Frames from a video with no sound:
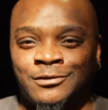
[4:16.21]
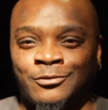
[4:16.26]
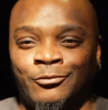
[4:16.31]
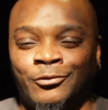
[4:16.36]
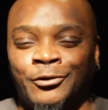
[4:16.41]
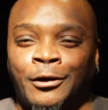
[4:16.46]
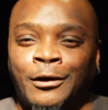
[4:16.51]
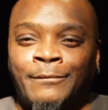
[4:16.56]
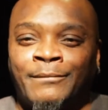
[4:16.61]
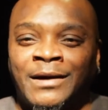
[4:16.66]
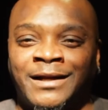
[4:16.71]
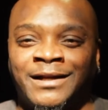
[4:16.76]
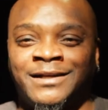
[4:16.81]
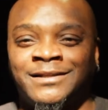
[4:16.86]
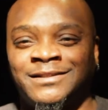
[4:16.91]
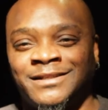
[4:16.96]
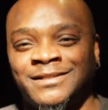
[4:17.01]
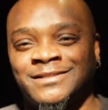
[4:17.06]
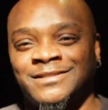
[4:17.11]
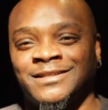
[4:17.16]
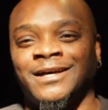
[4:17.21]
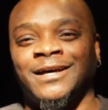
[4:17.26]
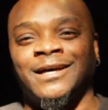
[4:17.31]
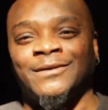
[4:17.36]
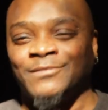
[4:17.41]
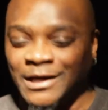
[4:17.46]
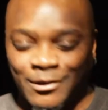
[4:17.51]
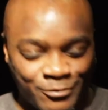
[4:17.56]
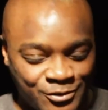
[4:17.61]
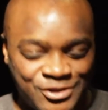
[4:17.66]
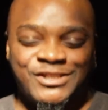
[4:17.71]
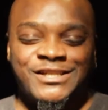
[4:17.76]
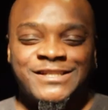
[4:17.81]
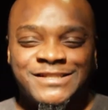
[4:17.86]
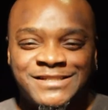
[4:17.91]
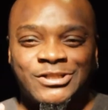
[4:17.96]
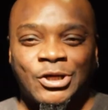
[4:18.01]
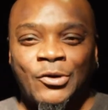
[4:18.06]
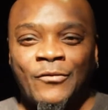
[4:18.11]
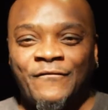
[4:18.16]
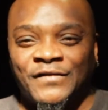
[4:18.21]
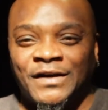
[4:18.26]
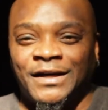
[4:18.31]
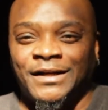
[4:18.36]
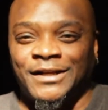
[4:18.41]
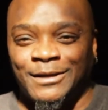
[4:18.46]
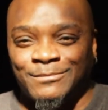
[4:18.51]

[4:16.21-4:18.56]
to worry about at that time. That was just so funny.